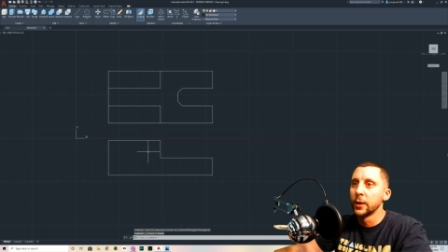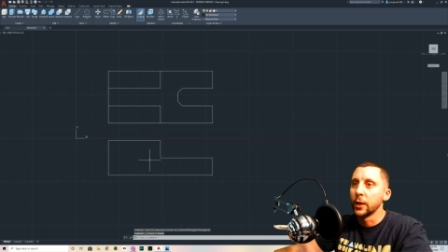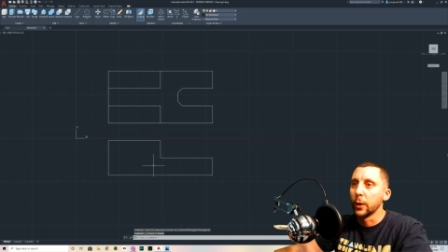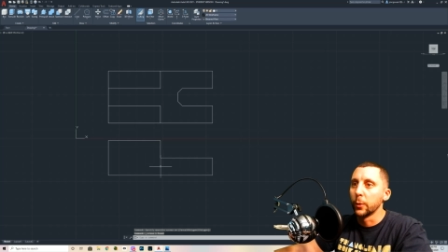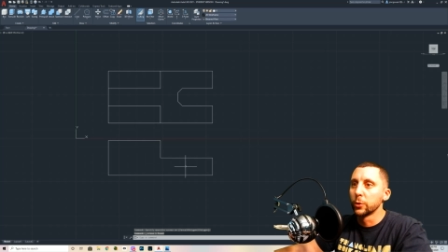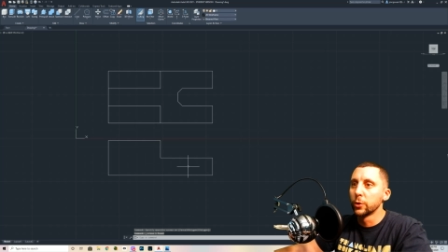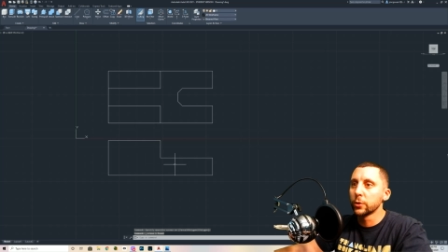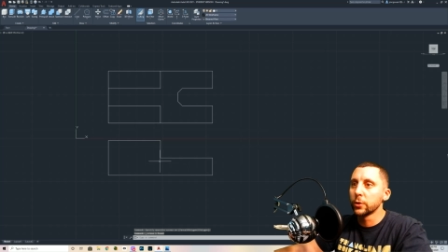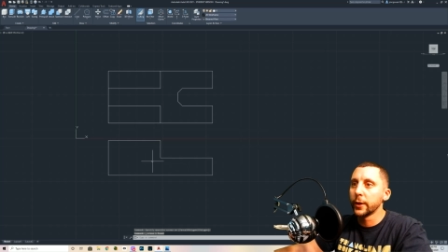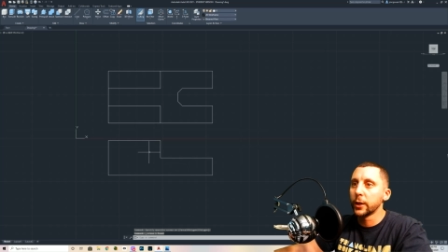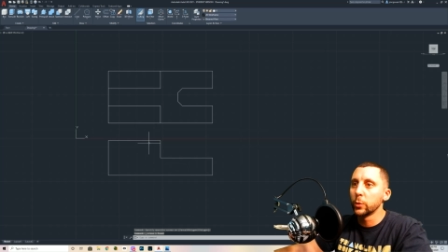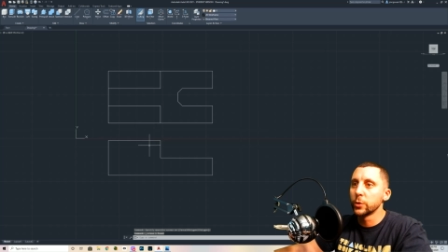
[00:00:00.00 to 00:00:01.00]
it would look
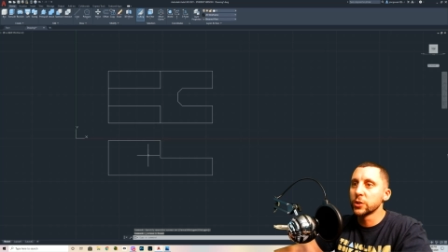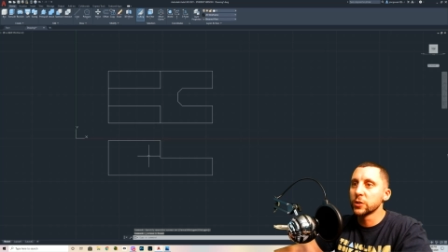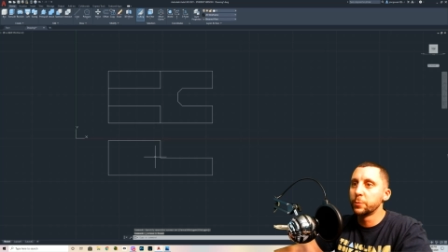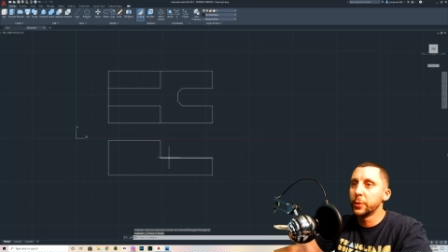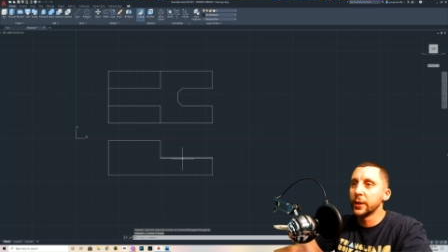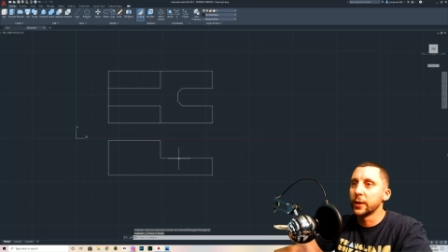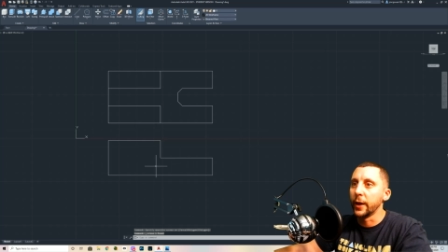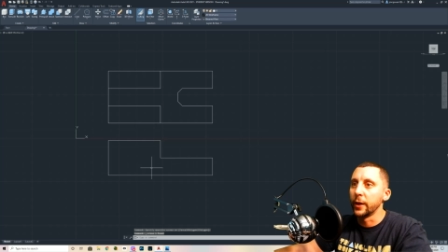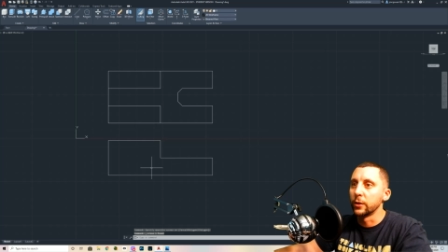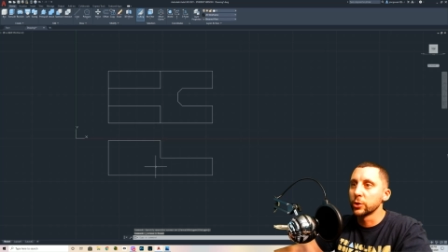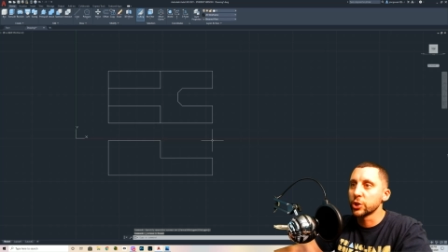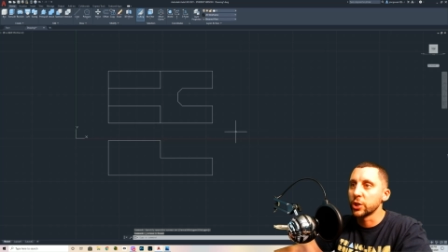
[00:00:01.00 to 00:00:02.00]
like it would just be an
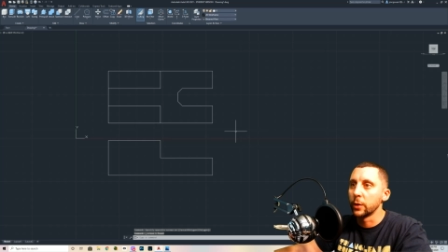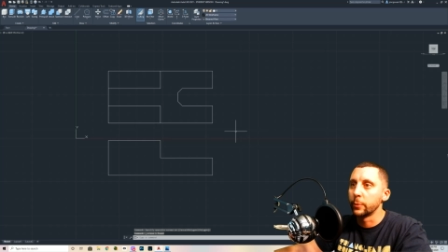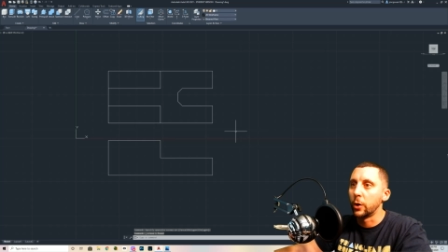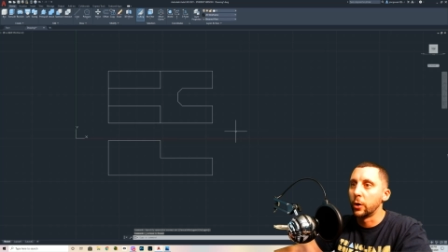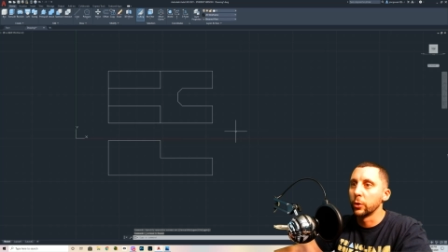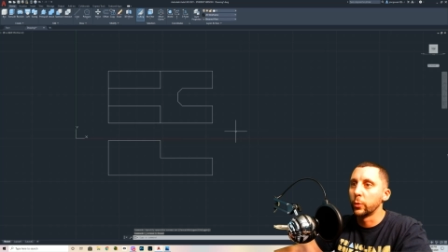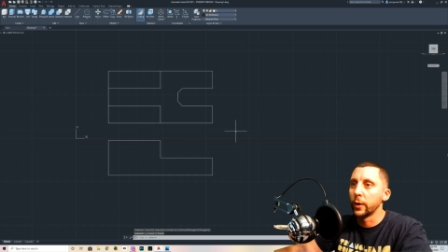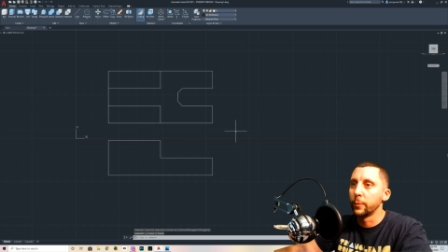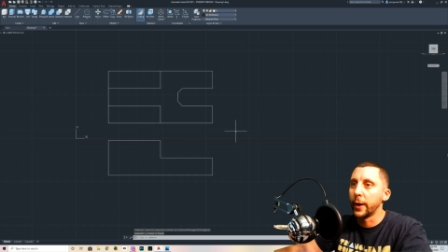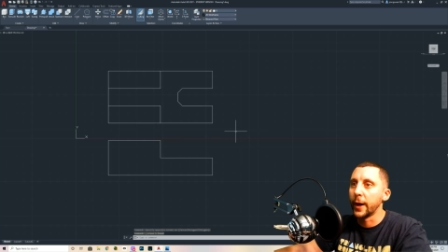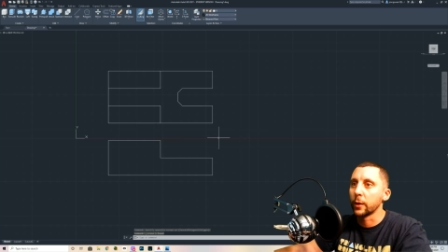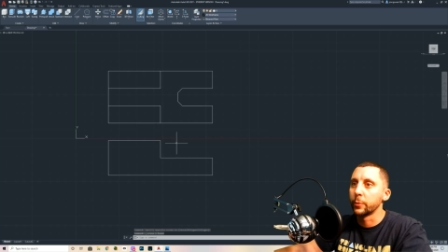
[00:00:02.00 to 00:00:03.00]
L shape all the way
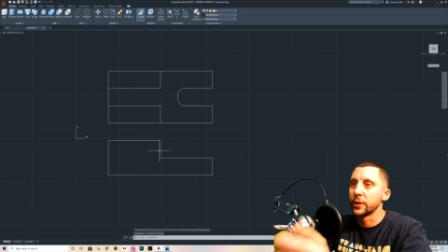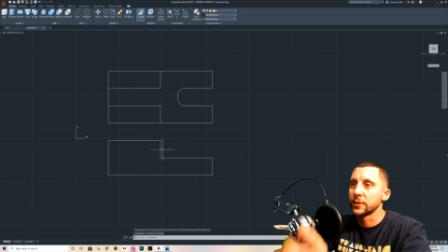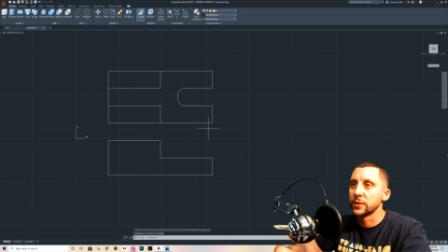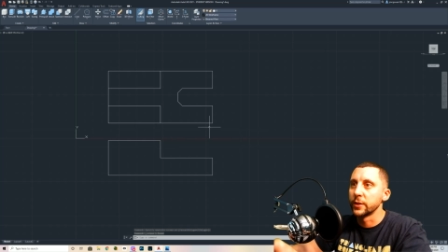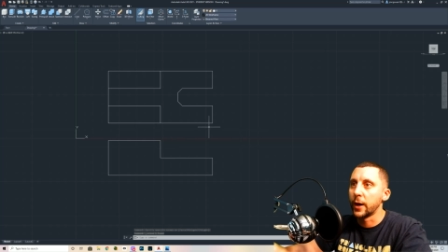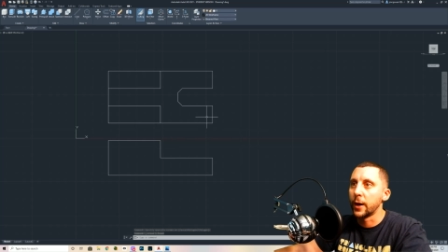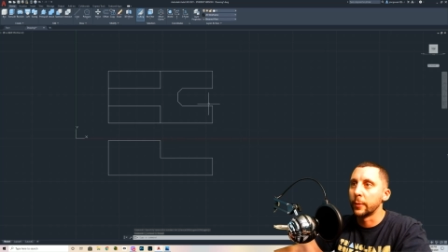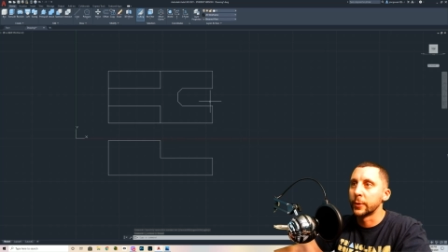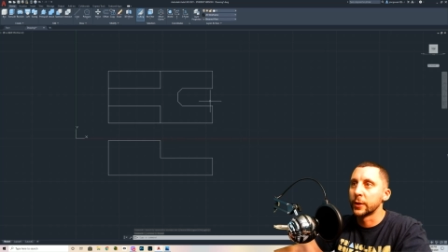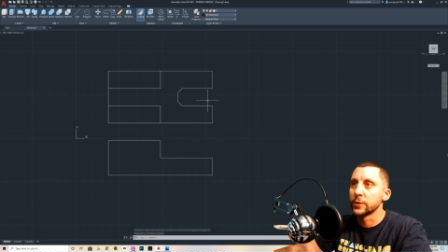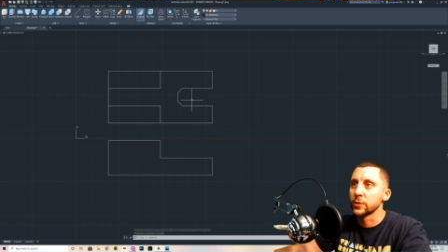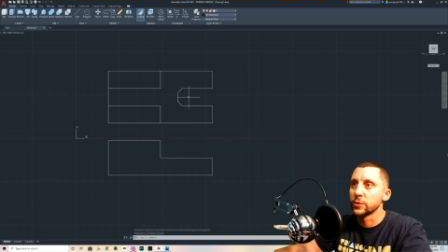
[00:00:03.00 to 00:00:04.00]
back, but it's not
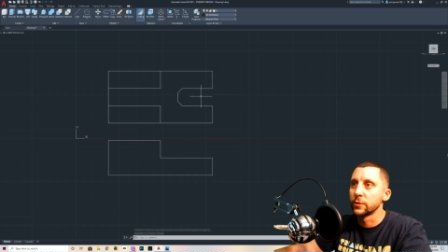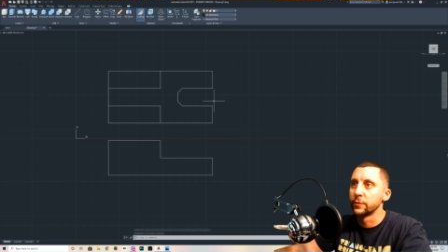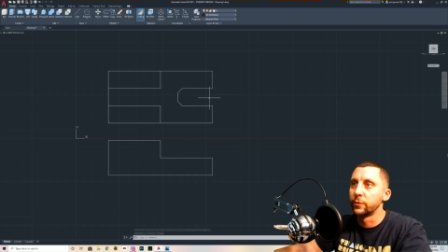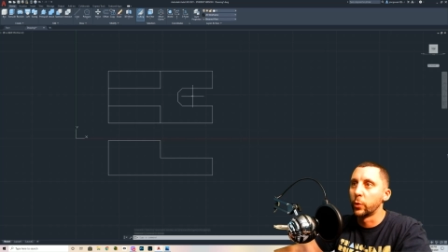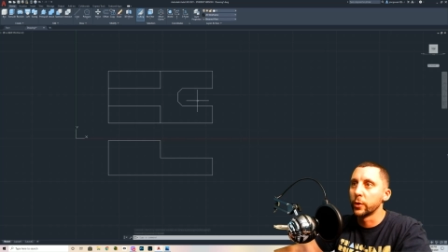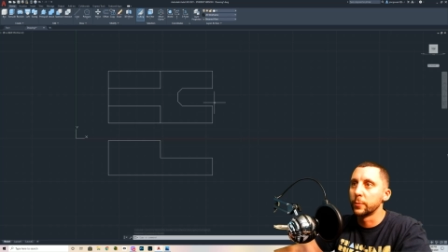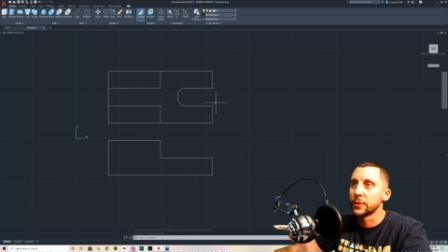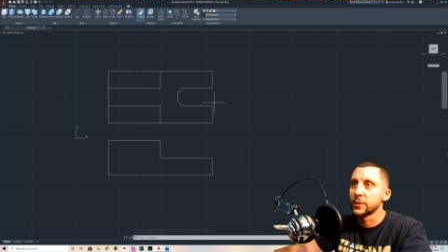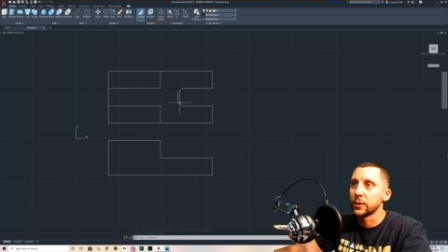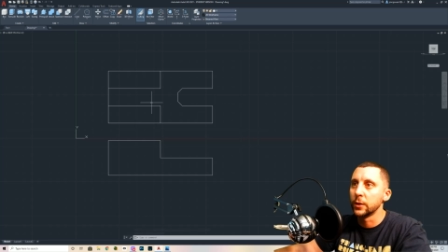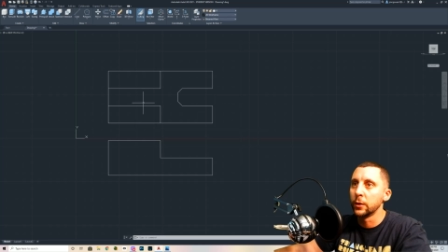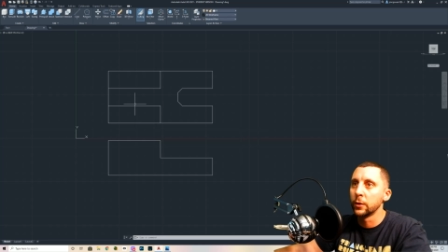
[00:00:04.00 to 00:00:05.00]
because there's a void
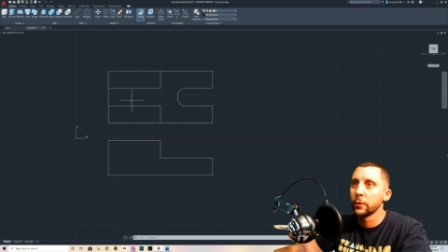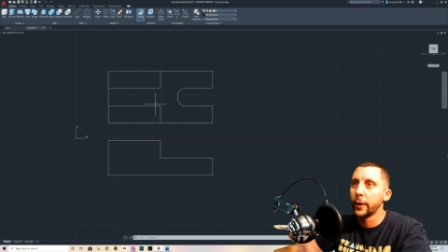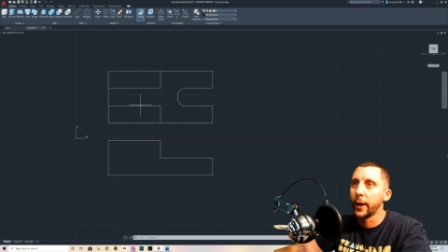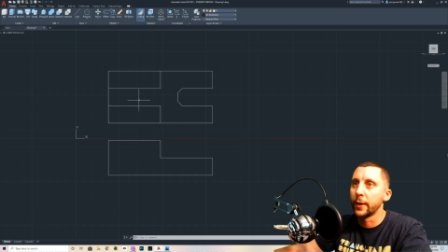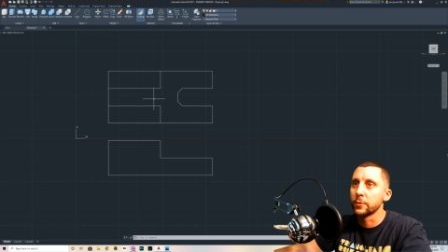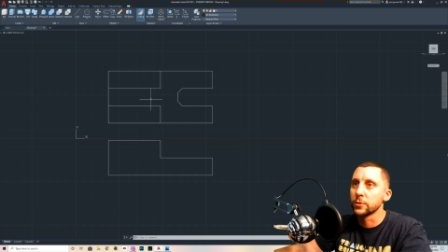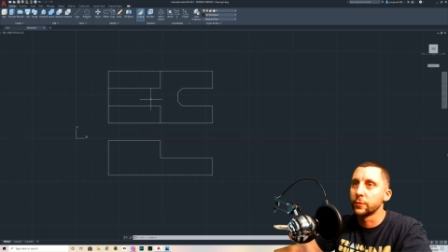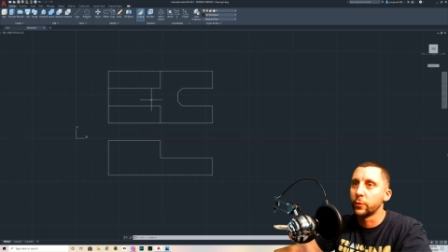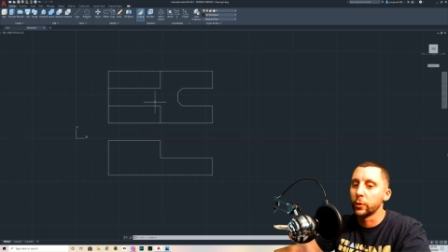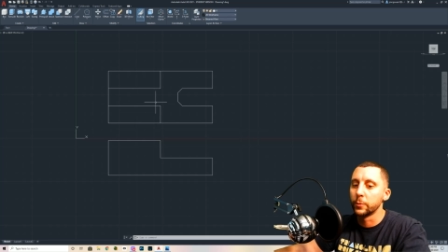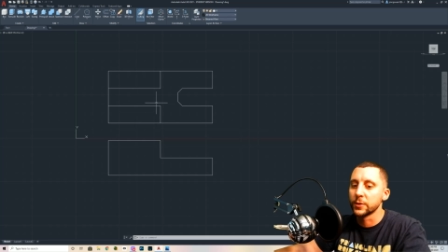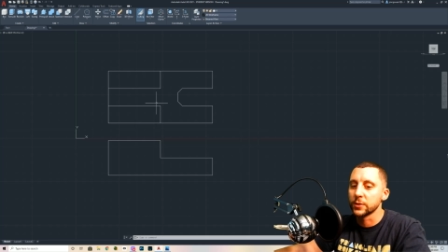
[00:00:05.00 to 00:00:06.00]
missing here and there's a
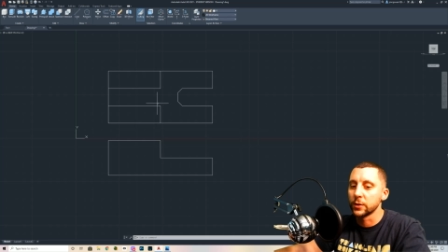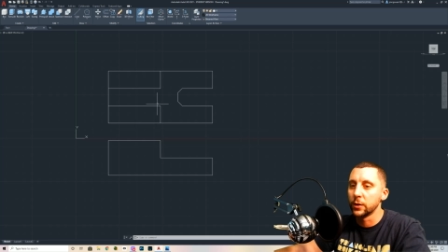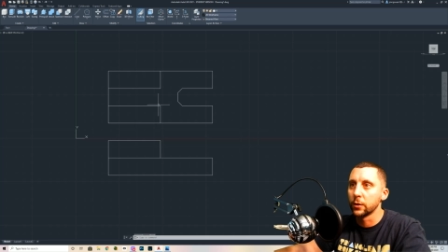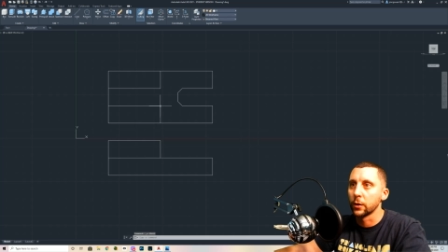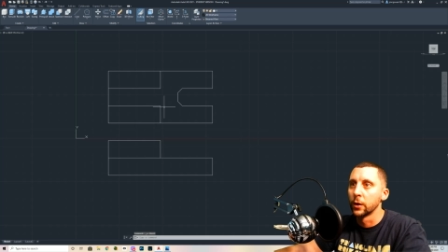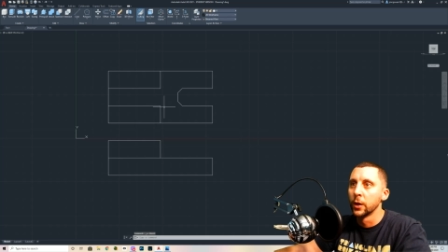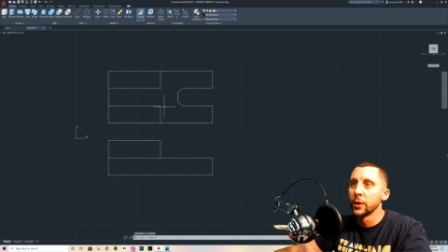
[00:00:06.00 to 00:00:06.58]
void missing here.